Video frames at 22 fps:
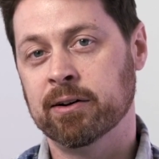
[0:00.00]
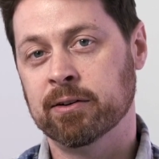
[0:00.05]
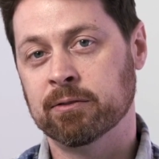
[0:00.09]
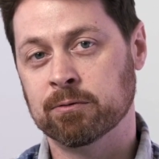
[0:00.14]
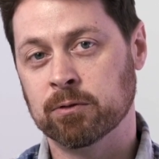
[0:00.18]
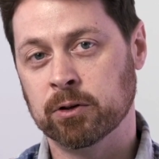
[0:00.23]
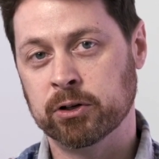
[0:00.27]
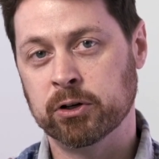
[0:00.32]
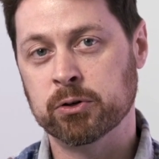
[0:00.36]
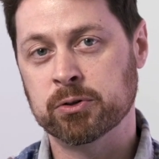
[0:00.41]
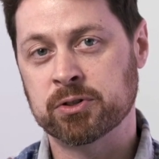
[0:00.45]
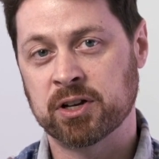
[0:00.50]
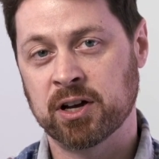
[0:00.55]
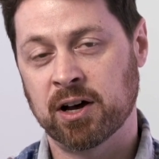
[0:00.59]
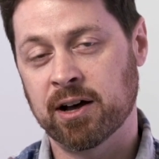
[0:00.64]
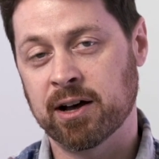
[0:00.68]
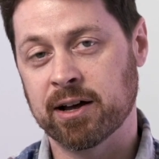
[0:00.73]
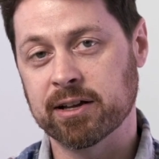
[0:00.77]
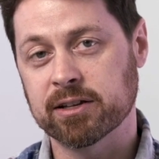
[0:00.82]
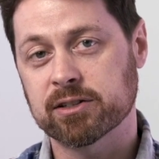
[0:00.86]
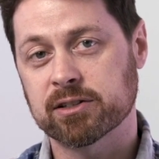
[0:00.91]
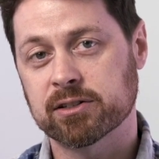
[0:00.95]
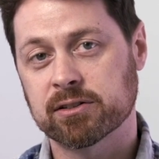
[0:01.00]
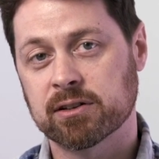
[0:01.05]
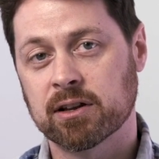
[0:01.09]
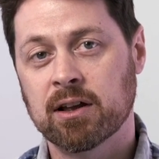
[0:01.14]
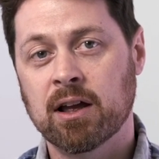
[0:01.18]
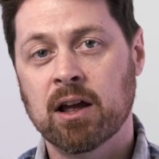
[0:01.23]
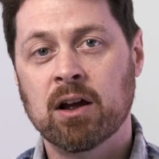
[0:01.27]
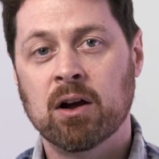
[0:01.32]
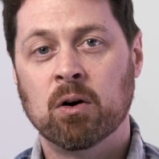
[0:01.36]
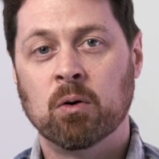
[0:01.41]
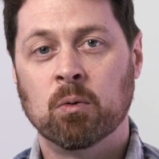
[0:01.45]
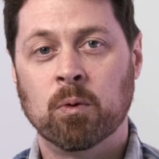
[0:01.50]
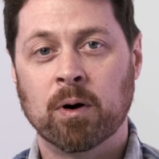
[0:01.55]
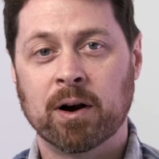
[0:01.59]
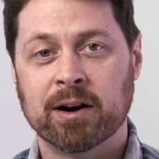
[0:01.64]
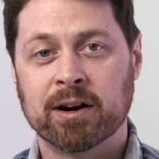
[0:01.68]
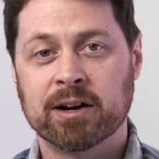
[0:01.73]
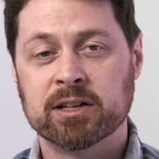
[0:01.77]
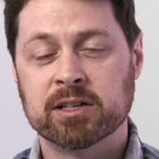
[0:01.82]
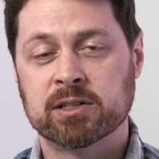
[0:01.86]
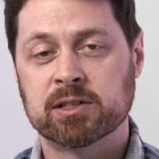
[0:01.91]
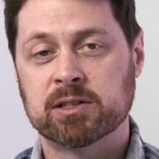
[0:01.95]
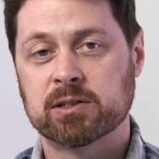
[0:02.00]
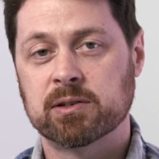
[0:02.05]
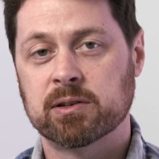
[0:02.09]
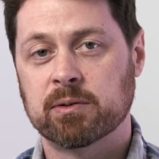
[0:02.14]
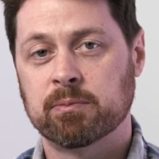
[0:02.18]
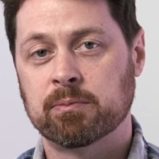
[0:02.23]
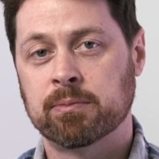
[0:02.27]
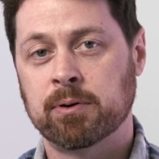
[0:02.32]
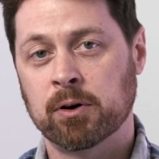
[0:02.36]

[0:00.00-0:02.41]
reduce costs, whereas